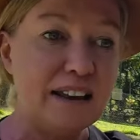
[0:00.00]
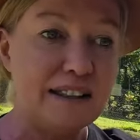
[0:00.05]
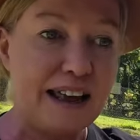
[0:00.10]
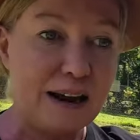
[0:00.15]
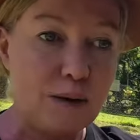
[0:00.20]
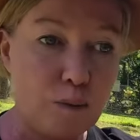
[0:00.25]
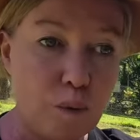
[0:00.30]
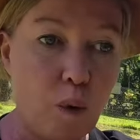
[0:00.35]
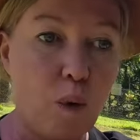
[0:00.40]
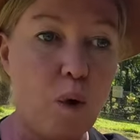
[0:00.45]

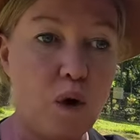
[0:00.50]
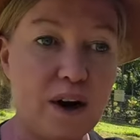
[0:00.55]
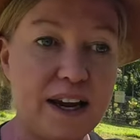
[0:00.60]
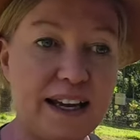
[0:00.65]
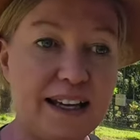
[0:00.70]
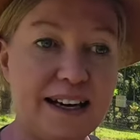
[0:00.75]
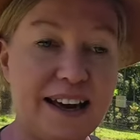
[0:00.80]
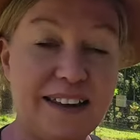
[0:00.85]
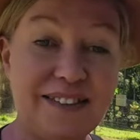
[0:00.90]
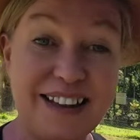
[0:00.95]
they walk
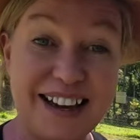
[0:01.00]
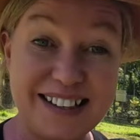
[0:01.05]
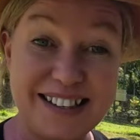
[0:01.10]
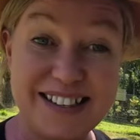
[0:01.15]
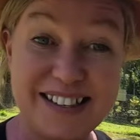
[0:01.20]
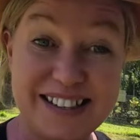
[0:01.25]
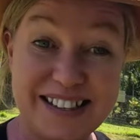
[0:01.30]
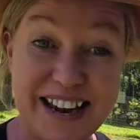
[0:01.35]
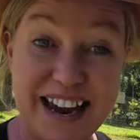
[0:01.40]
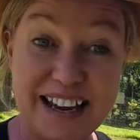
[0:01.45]
in and they
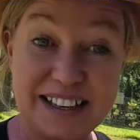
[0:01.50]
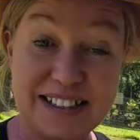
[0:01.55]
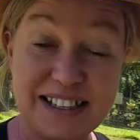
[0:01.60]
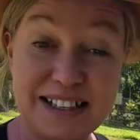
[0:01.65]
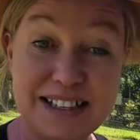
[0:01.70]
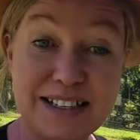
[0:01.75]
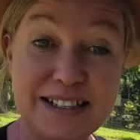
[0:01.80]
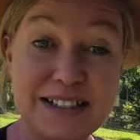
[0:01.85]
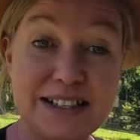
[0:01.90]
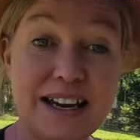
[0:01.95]
stand
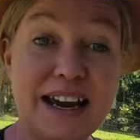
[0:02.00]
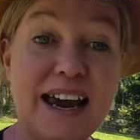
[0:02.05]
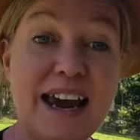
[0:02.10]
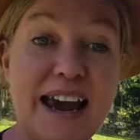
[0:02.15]
in it,